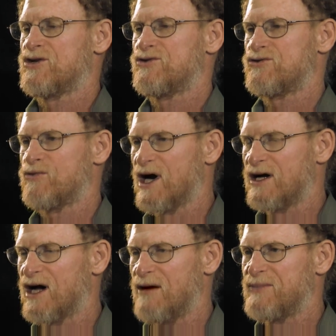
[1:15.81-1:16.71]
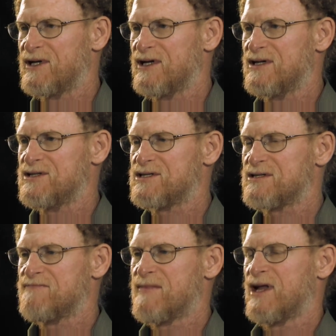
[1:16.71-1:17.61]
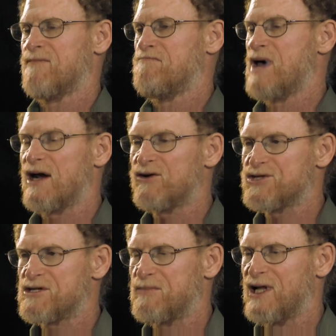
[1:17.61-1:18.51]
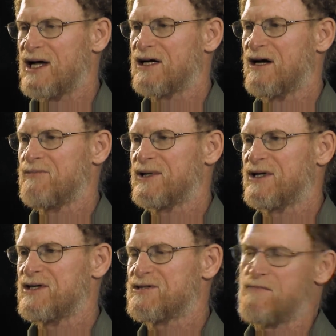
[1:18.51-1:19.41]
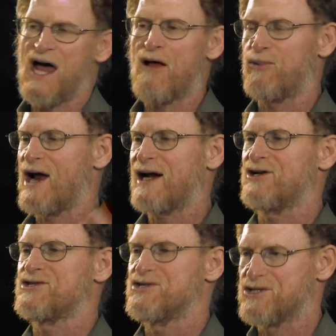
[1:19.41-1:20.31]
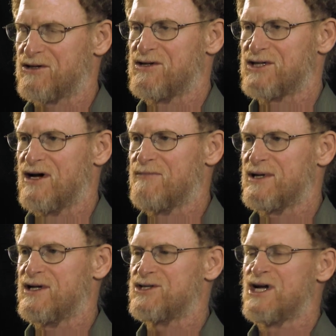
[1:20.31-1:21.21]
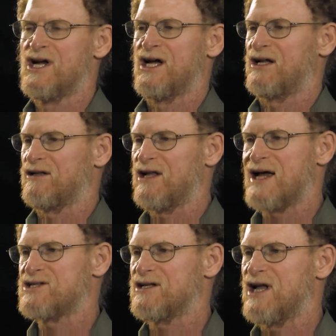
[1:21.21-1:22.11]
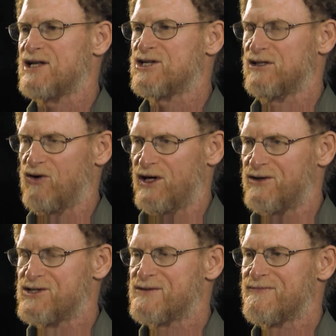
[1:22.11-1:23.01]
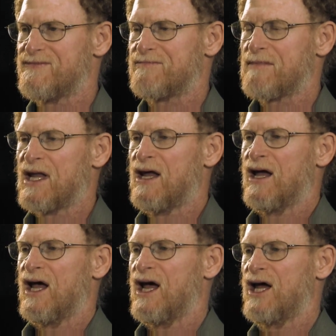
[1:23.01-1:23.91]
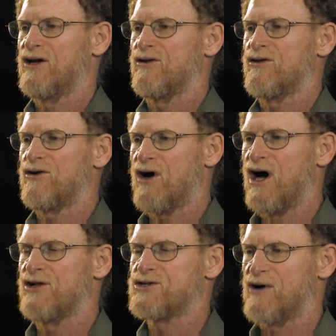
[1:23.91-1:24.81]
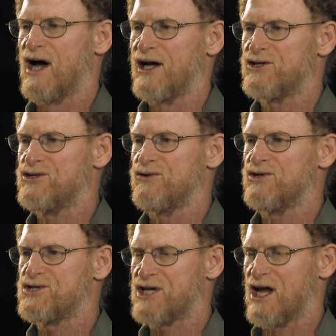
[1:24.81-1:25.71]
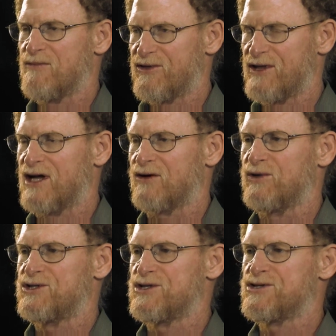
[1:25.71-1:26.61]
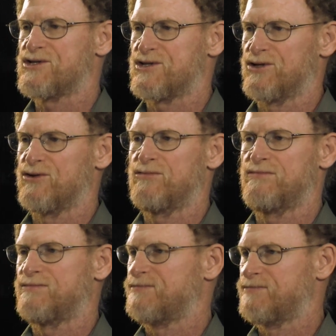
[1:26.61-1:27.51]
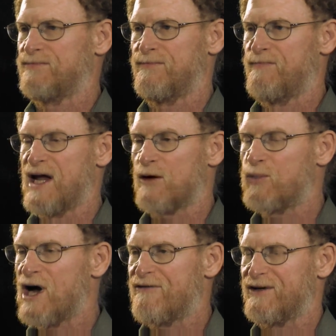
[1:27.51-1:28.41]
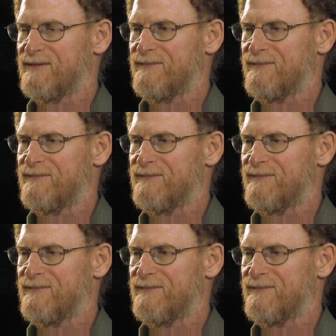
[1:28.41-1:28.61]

drug companies, medical supply companies, malpractice insurance companies, and lots of lawyers. And they're all trying to do the same thing, which is to make a profit.